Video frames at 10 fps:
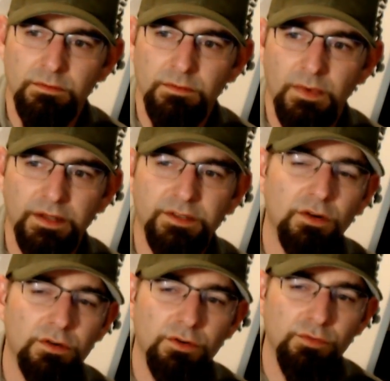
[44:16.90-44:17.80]
I
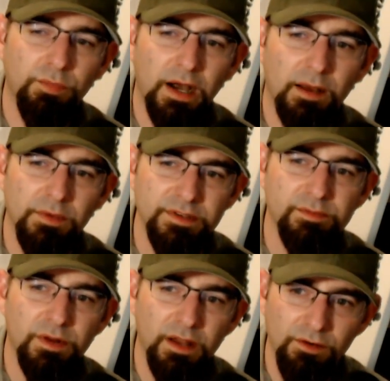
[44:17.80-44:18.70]
don't know who Bob is,
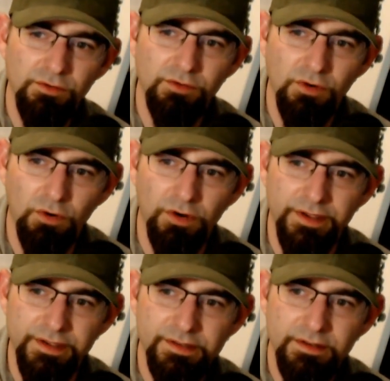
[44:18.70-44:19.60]
but I know who Corey
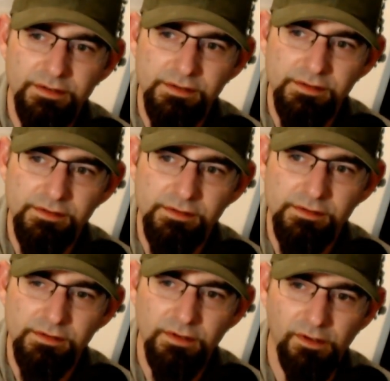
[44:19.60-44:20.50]
is.
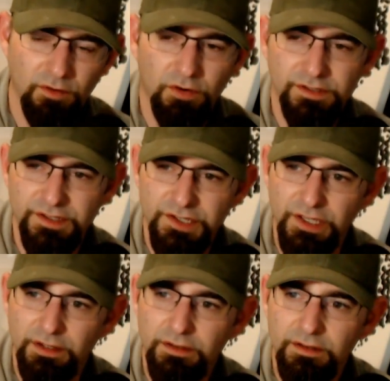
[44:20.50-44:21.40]
And Corey's the
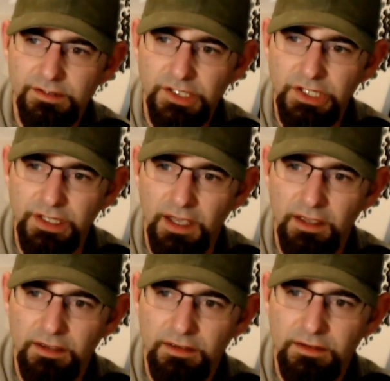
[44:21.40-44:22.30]
shit. He's a good guy.
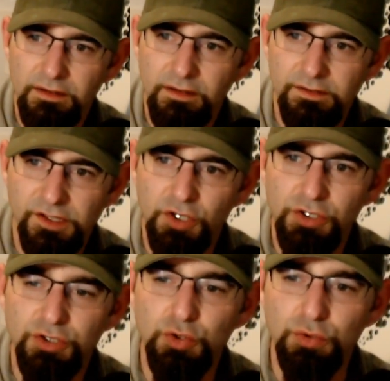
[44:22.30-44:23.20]
That's a
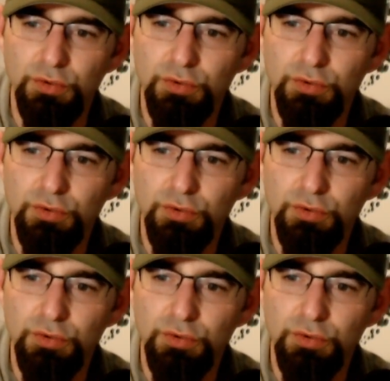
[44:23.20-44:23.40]
good dude.